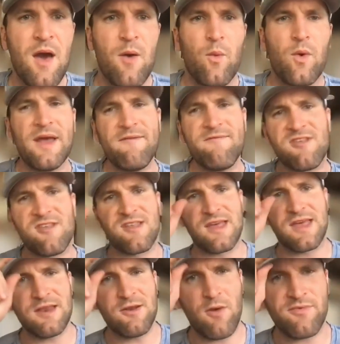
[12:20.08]
What I've
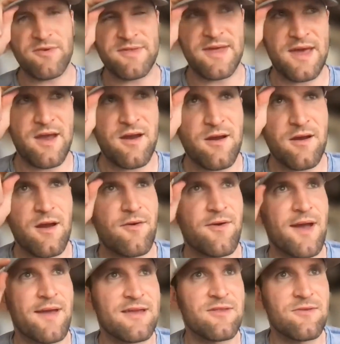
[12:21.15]
seen over there
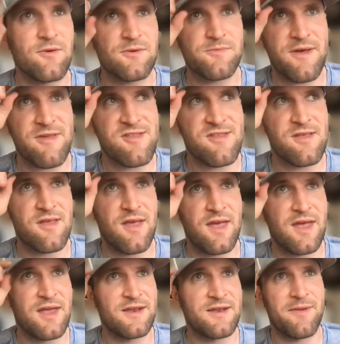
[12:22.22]
around like Northwest
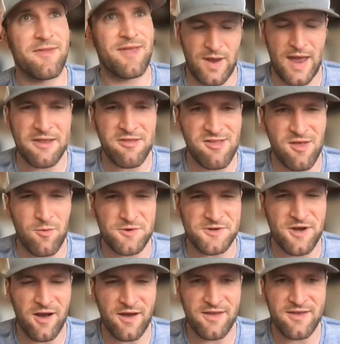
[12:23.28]
and how do you say it?
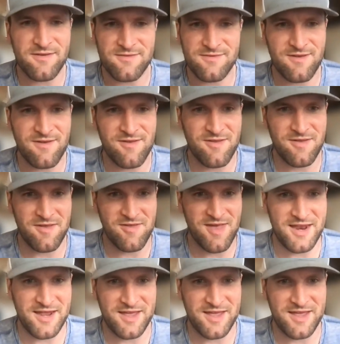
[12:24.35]
Watauga? Is that